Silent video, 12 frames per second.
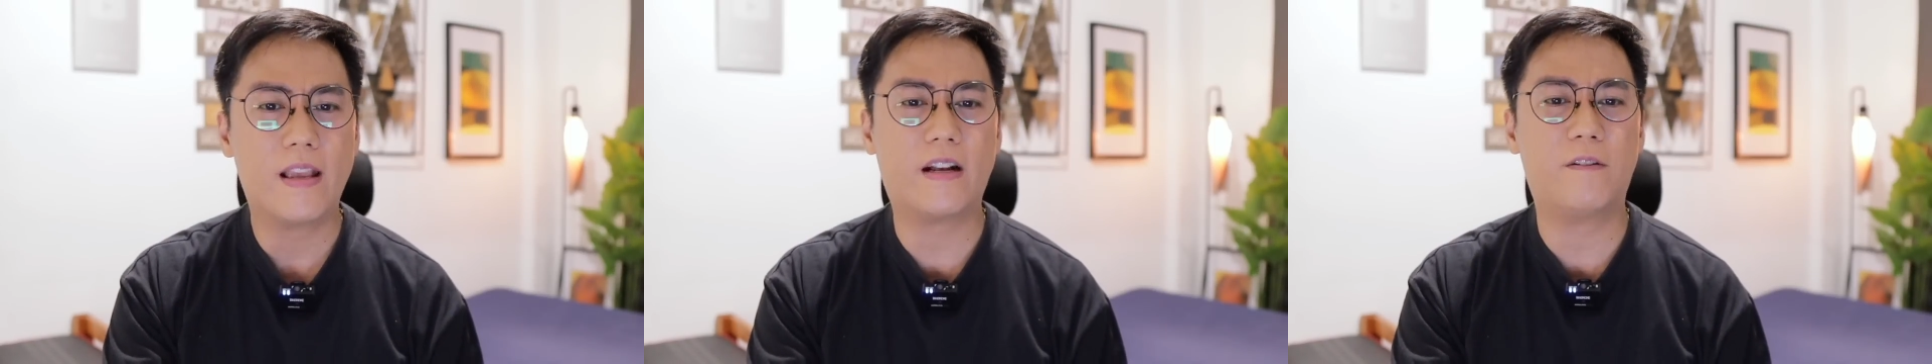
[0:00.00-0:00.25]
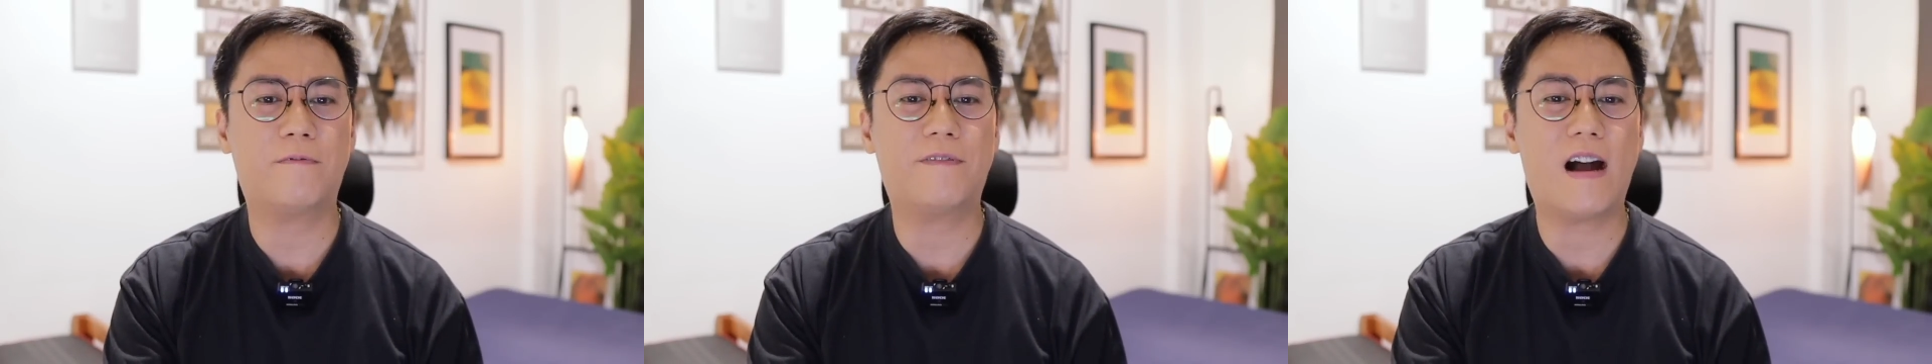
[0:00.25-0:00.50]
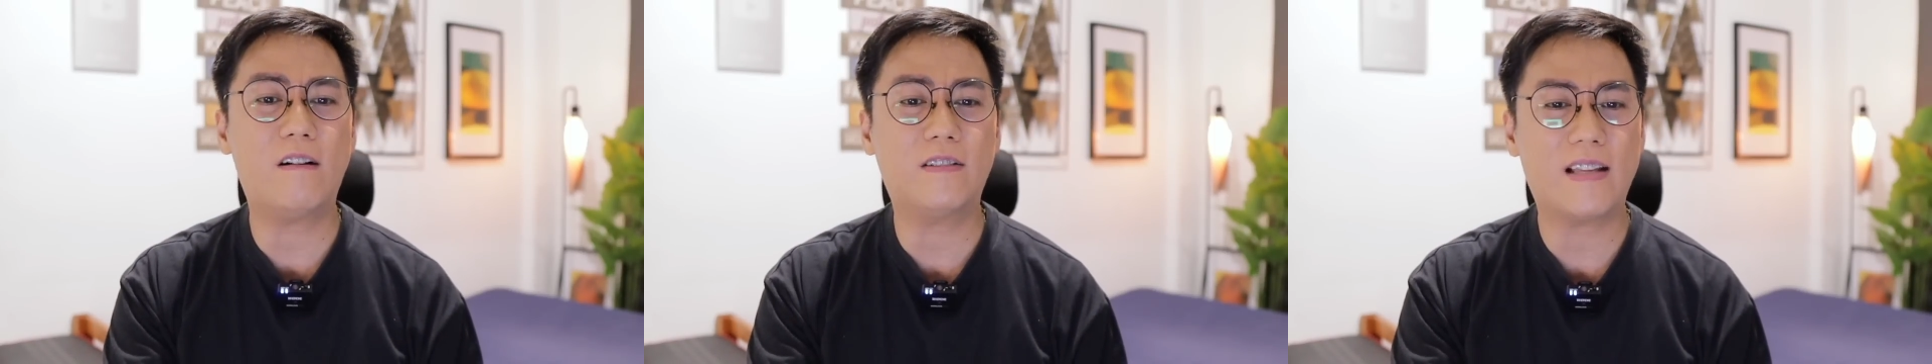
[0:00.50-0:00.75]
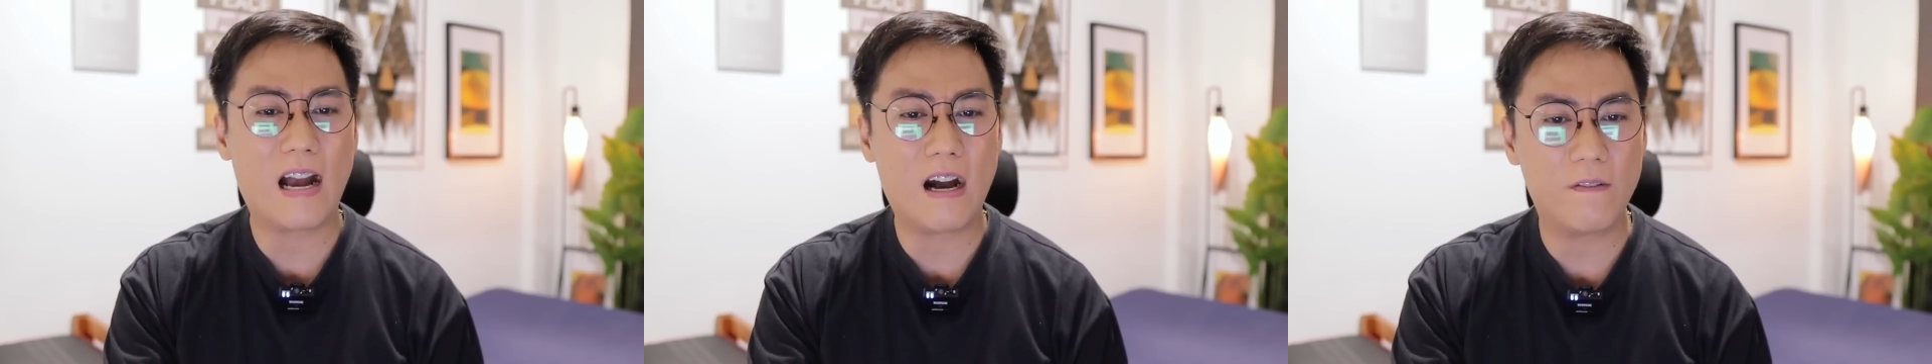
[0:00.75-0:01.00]
And I
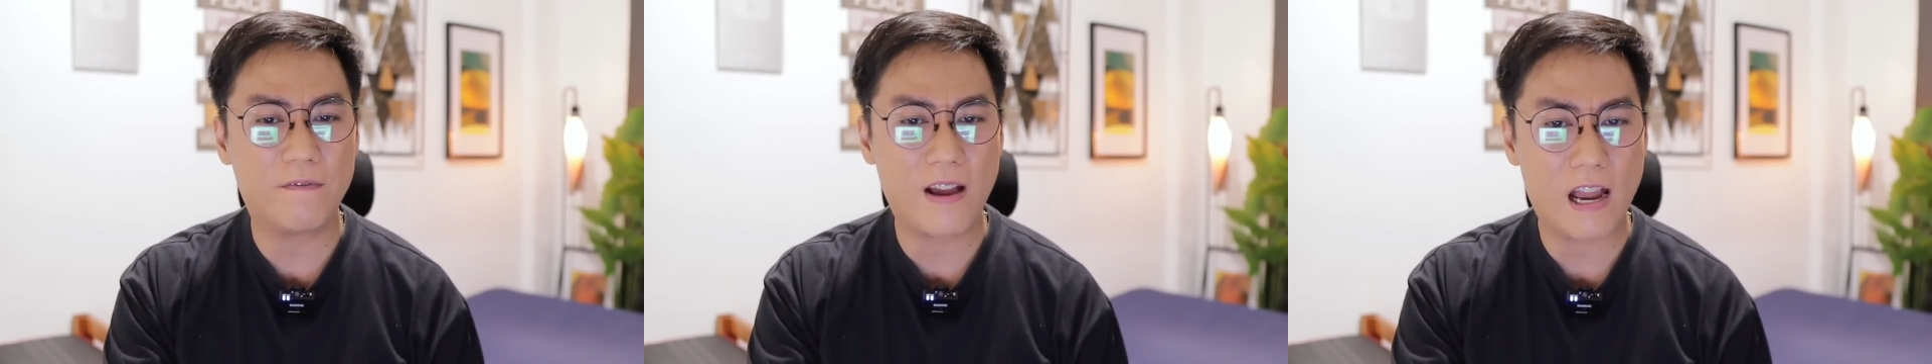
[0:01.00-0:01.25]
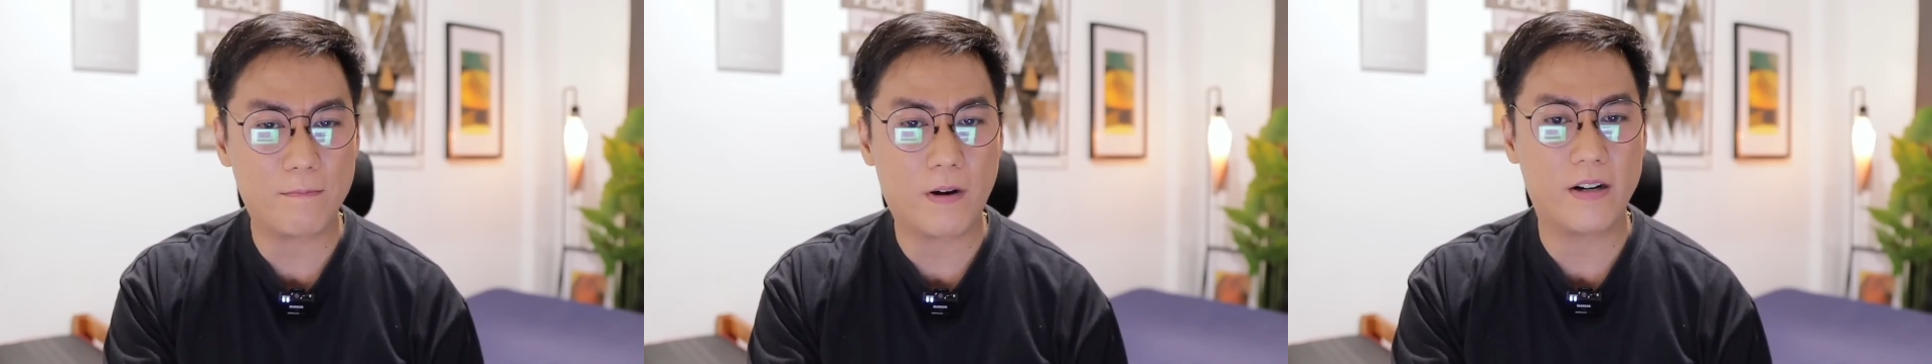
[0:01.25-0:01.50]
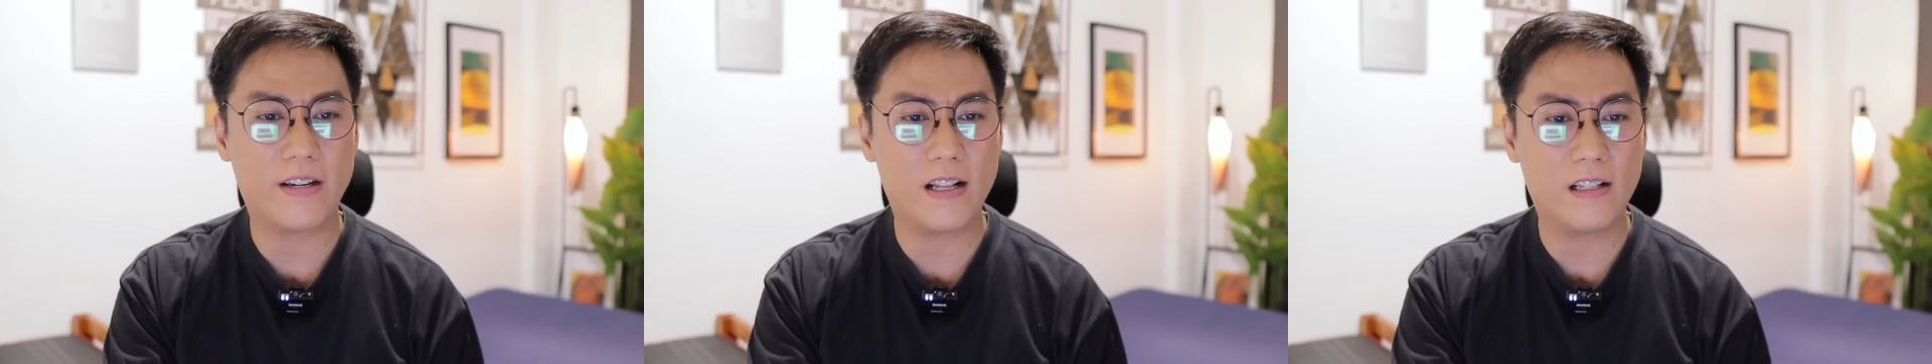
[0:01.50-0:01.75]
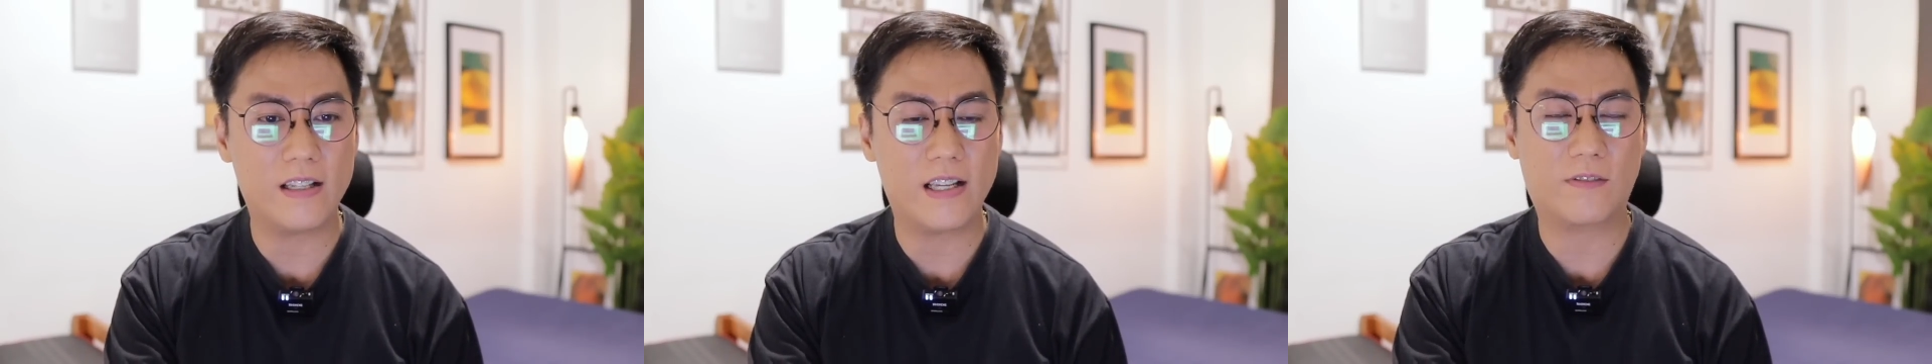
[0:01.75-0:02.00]
found out that
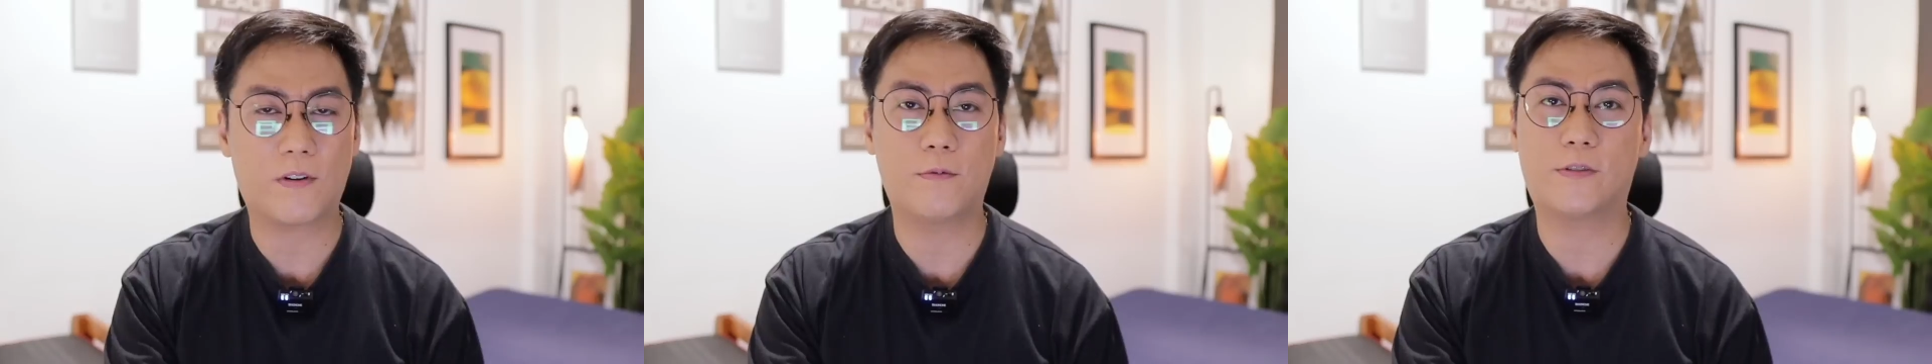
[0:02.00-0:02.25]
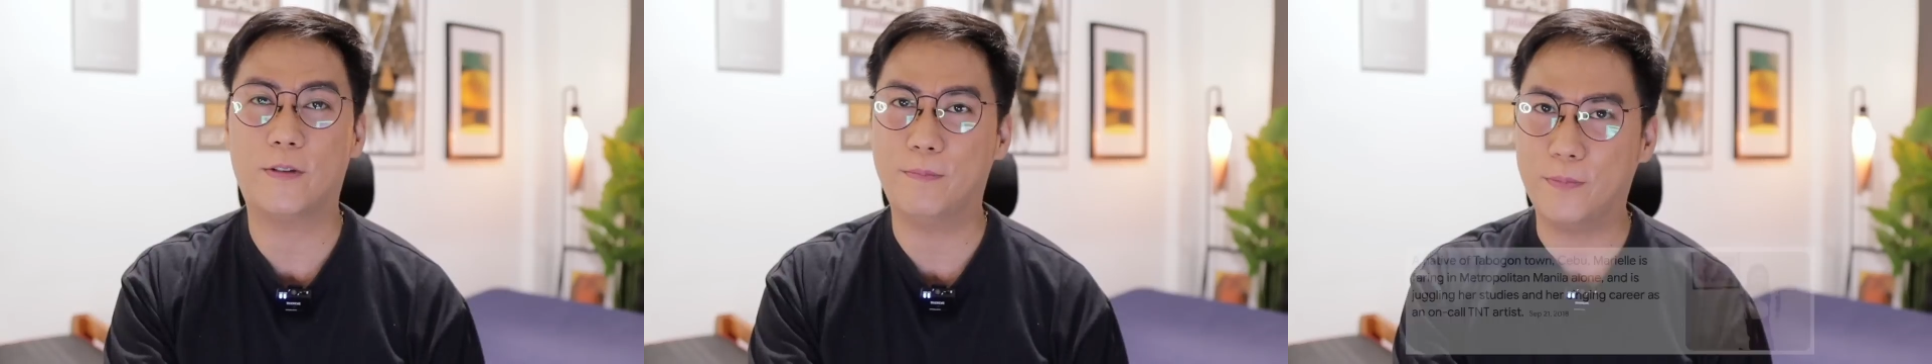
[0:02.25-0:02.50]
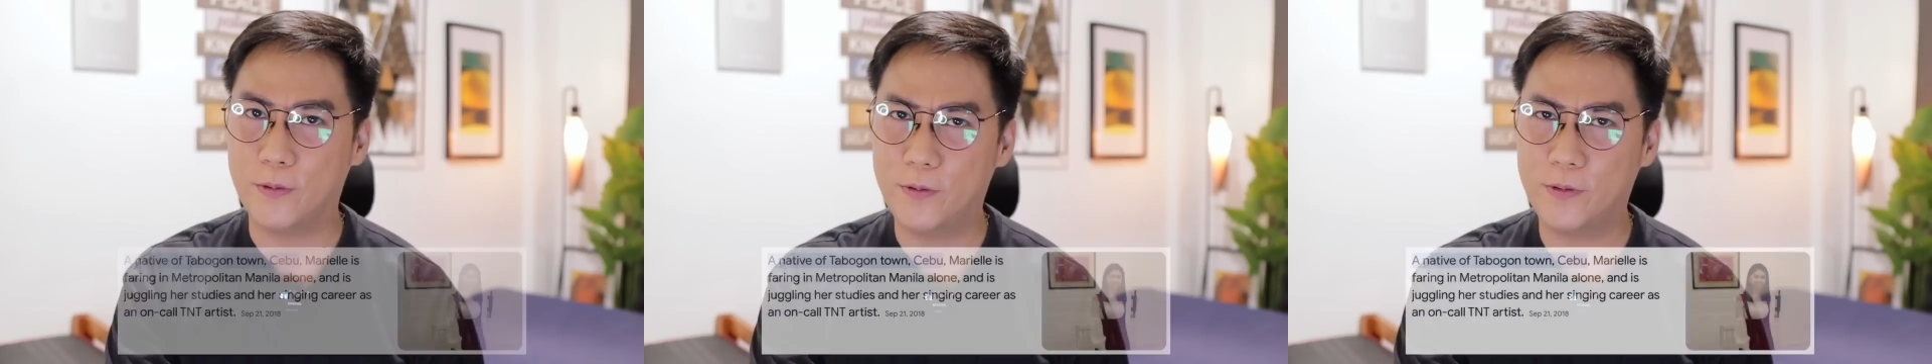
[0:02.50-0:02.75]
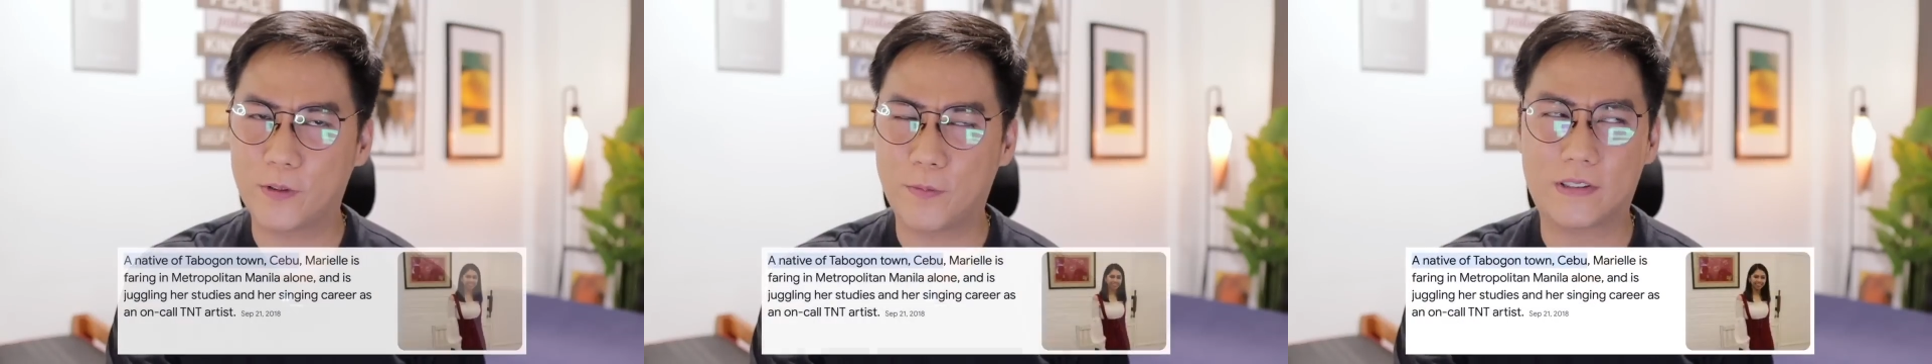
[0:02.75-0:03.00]
Marielle is from
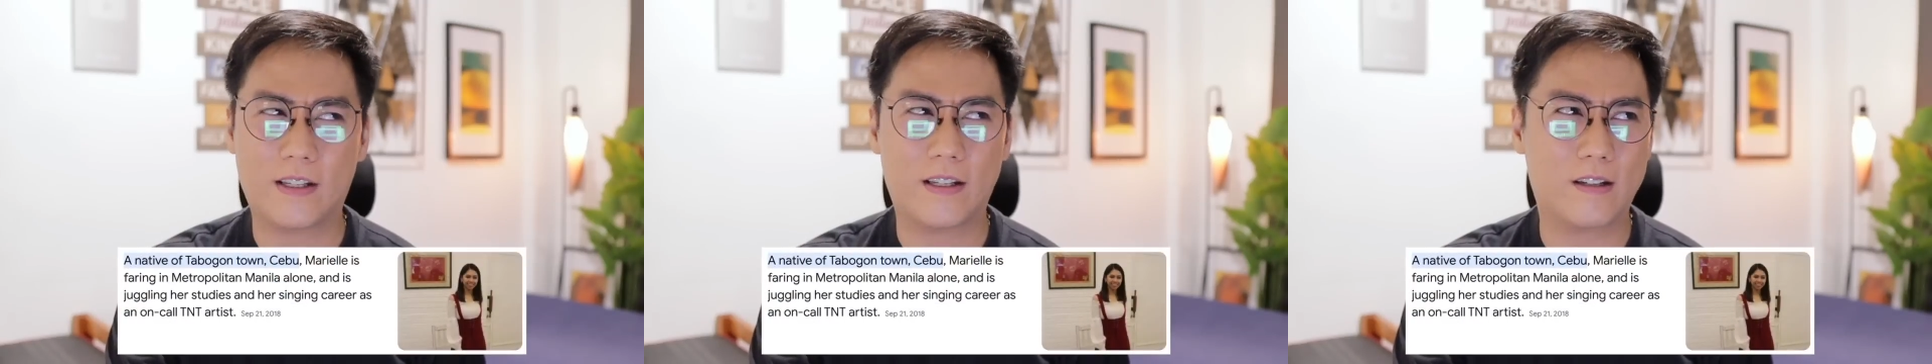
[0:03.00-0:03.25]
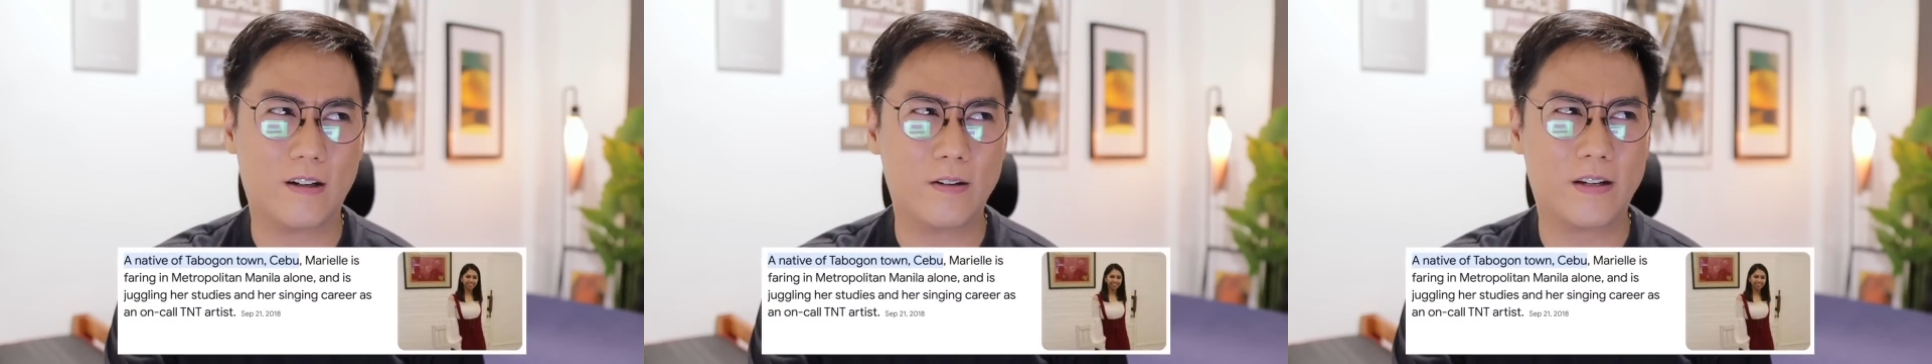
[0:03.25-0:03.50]
Cebu, so I was like,